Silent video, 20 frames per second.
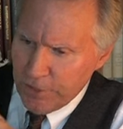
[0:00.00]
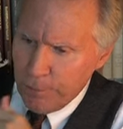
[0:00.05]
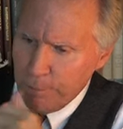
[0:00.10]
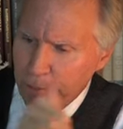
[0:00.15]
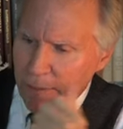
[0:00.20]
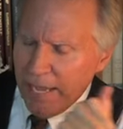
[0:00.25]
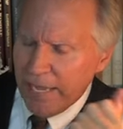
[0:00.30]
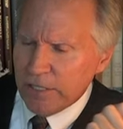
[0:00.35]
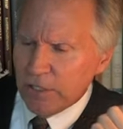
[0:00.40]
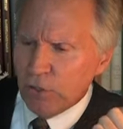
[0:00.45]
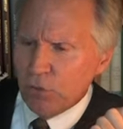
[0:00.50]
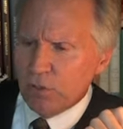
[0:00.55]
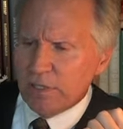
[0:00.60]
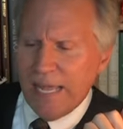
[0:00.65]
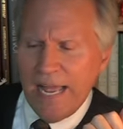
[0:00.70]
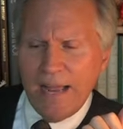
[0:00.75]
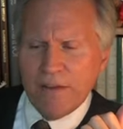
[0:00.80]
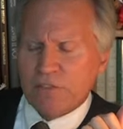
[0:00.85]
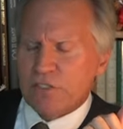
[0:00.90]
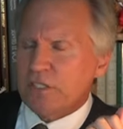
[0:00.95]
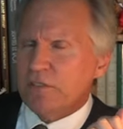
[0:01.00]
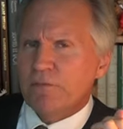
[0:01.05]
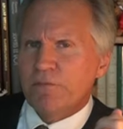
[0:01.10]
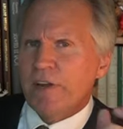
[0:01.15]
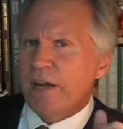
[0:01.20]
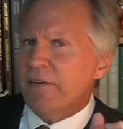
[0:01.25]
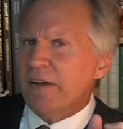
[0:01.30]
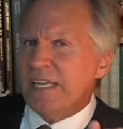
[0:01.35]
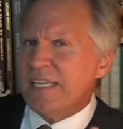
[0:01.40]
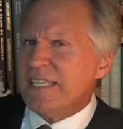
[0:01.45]
the Man Who Laughs, a
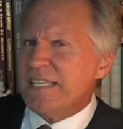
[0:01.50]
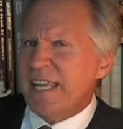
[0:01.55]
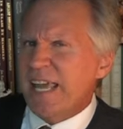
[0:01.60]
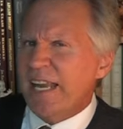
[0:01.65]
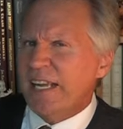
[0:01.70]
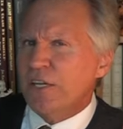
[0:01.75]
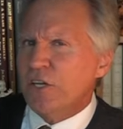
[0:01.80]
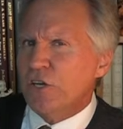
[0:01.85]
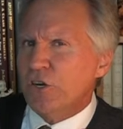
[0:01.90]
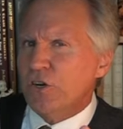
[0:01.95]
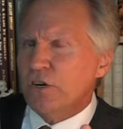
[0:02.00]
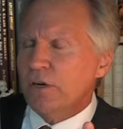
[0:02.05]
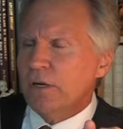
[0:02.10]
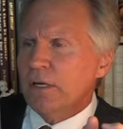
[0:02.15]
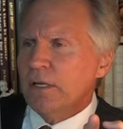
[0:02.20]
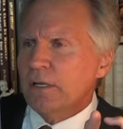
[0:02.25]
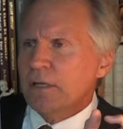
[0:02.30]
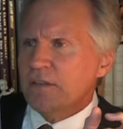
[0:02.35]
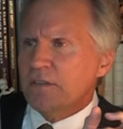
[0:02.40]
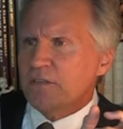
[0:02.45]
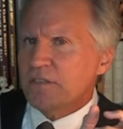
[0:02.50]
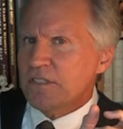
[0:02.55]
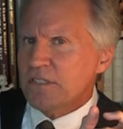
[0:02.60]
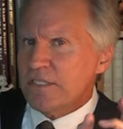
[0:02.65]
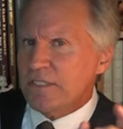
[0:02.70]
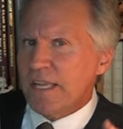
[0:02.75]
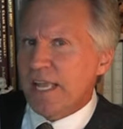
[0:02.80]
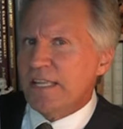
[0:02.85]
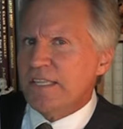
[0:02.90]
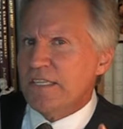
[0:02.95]
very tender,
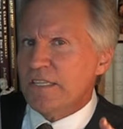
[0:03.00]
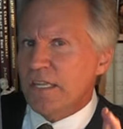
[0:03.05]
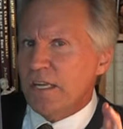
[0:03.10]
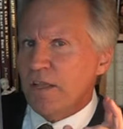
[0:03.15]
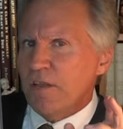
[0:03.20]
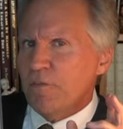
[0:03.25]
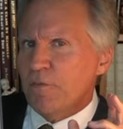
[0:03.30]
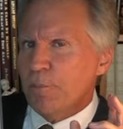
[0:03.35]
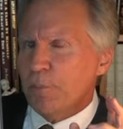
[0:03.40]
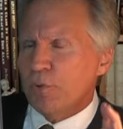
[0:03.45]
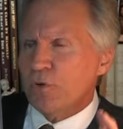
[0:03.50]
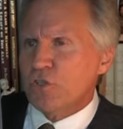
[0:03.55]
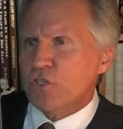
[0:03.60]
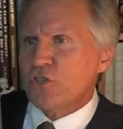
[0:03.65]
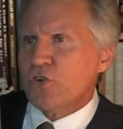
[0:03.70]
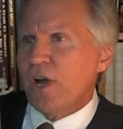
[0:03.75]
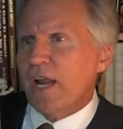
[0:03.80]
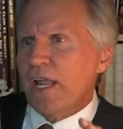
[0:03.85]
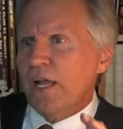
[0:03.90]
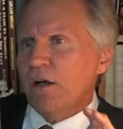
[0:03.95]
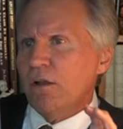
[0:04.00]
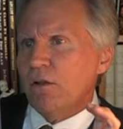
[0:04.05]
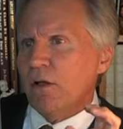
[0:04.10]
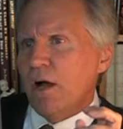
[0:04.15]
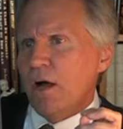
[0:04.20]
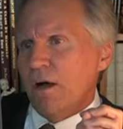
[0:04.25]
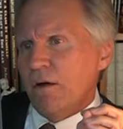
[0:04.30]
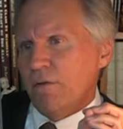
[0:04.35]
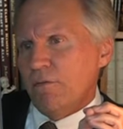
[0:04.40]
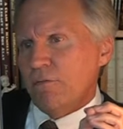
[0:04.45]
sensitive portrayal
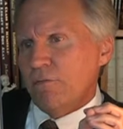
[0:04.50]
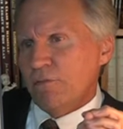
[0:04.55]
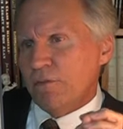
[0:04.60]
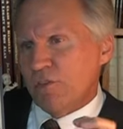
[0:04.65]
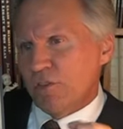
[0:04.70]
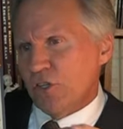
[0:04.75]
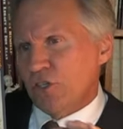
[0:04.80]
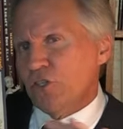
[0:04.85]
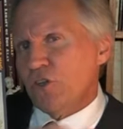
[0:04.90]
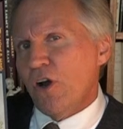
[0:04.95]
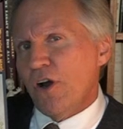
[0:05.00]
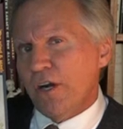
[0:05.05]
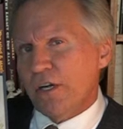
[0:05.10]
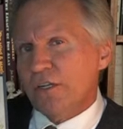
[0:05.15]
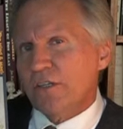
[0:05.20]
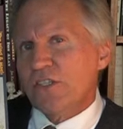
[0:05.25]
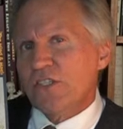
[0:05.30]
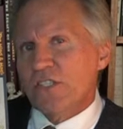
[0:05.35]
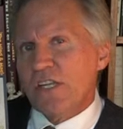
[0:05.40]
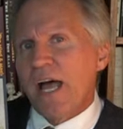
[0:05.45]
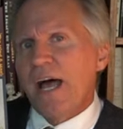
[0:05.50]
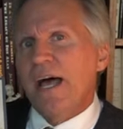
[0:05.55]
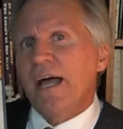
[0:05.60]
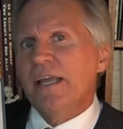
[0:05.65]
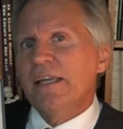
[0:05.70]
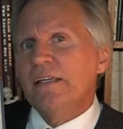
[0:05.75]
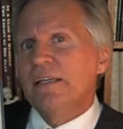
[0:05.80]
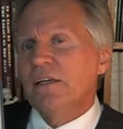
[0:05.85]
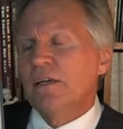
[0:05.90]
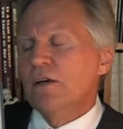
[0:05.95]
of the darker
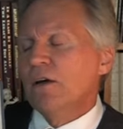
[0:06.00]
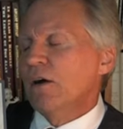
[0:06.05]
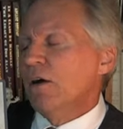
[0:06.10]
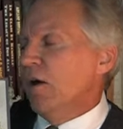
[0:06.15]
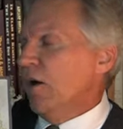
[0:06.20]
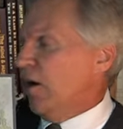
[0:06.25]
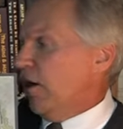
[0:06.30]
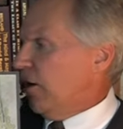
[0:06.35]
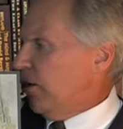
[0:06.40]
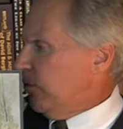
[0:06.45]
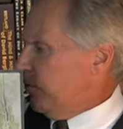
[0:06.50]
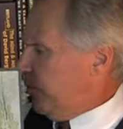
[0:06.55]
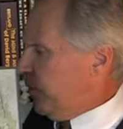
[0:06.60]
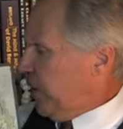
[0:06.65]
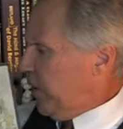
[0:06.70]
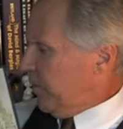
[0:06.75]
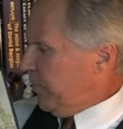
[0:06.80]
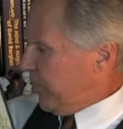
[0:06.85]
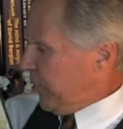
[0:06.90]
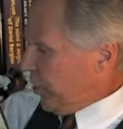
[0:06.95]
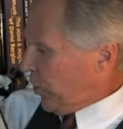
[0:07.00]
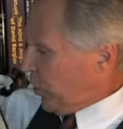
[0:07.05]
side of, of the